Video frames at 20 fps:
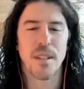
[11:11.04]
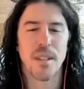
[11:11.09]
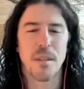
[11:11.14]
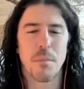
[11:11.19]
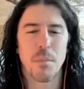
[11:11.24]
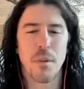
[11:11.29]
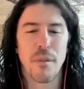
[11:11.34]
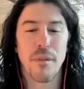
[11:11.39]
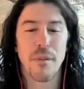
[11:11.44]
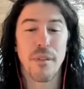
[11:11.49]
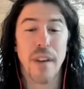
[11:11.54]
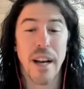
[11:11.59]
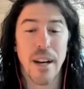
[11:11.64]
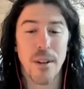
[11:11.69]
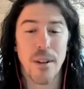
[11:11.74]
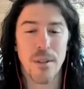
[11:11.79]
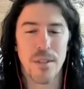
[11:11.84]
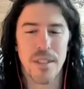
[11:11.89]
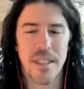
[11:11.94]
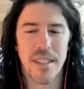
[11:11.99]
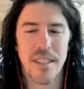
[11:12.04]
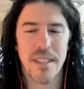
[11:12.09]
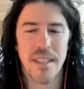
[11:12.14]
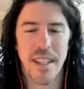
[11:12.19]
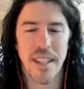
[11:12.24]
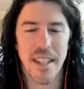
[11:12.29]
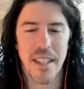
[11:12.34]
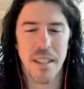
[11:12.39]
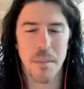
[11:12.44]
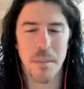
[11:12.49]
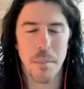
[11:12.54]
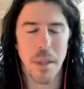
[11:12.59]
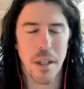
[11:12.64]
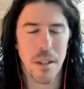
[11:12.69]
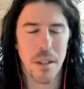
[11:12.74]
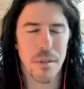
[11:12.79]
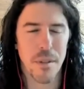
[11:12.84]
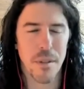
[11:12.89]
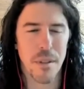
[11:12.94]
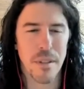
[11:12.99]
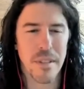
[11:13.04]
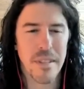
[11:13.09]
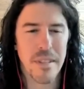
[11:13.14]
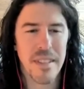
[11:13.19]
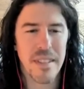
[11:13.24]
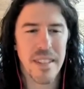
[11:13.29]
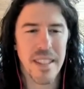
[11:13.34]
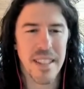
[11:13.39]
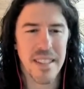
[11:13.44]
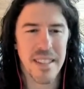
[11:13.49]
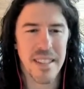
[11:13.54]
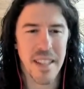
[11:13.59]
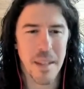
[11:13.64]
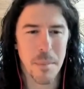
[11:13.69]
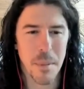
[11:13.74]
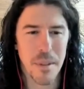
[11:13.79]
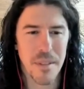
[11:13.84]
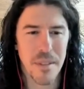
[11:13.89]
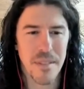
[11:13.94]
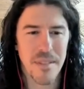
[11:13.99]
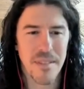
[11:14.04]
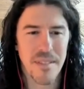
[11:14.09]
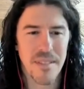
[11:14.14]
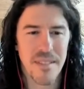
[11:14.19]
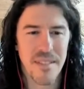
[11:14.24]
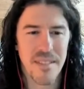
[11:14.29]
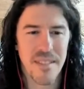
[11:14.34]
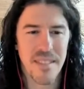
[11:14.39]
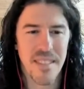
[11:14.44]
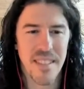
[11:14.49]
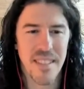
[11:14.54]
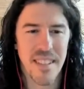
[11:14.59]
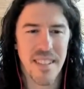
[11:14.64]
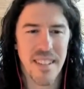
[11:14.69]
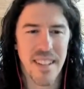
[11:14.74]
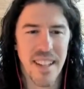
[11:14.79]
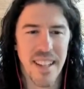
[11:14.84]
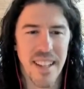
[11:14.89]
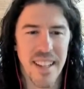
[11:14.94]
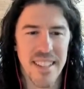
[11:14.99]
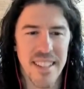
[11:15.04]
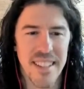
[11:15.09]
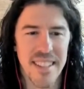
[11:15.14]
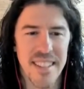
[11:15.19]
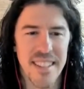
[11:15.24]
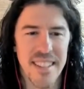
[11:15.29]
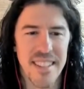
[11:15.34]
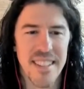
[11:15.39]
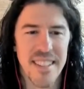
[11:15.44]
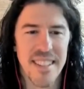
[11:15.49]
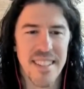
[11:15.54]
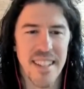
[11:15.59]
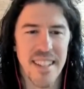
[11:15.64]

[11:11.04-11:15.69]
a profound and powerful example. And